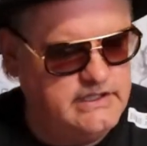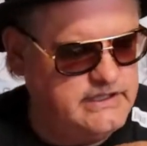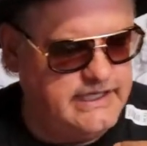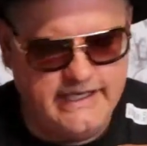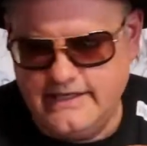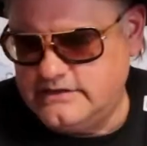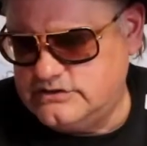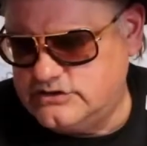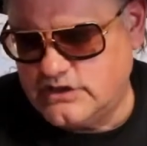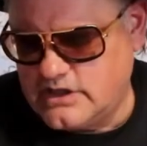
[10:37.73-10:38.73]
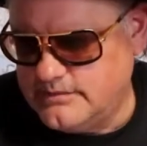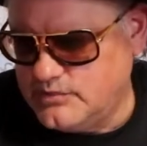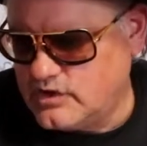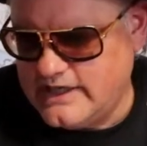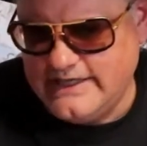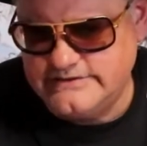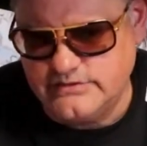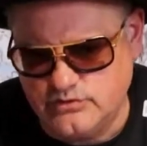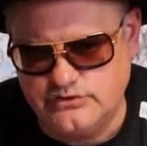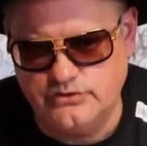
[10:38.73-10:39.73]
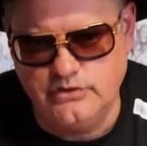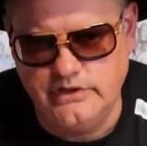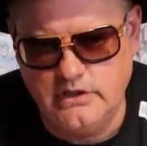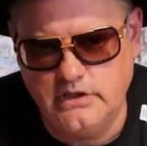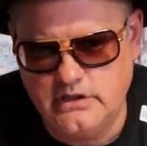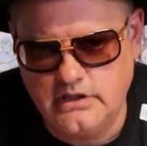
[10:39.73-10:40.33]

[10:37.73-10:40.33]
they had just a couple guys that were doing